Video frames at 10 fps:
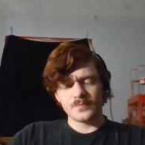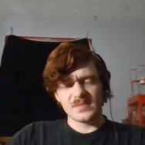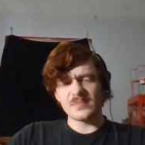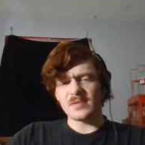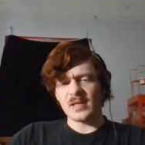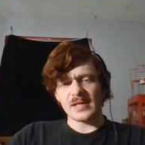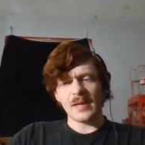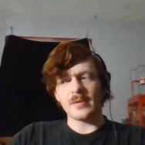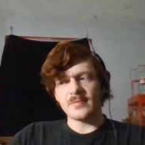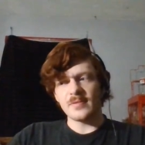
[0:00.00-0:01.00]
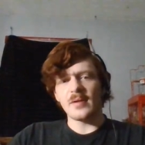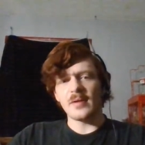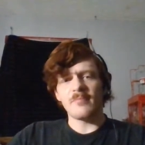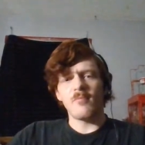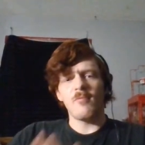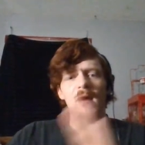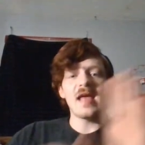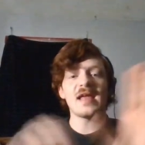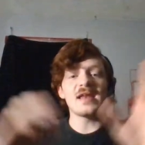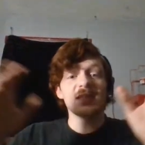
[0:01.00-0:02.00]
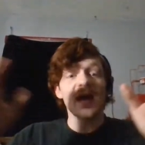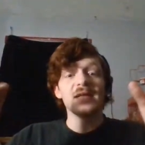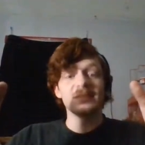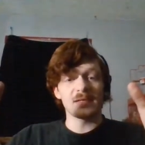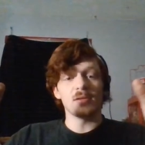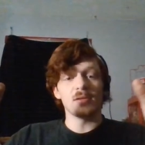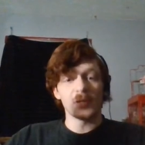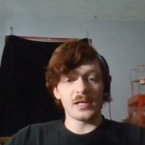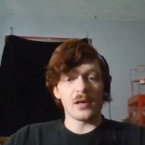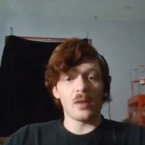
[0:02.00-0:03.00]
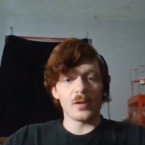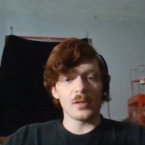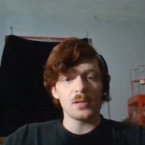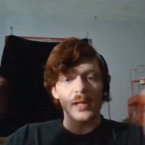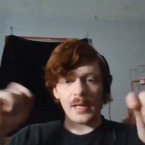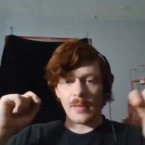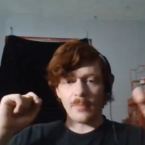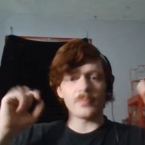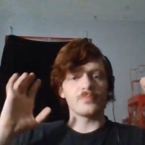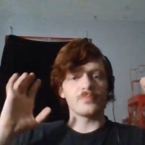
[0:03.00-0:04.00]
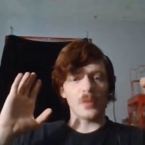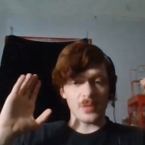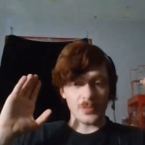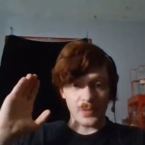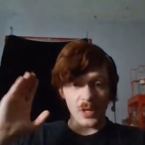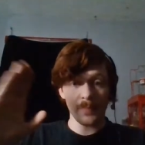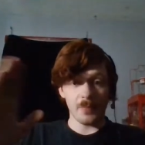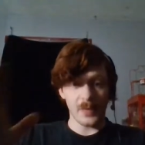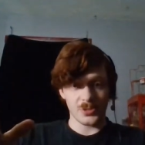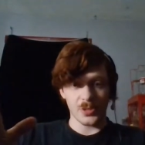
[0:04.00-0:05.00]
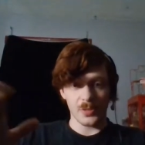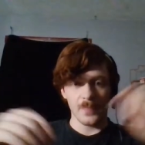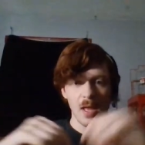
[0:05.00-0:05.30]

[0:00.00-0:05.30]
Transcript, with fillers: something like that, but it, uh, a knight looking armor. Like I'm I'm gonna put up a picture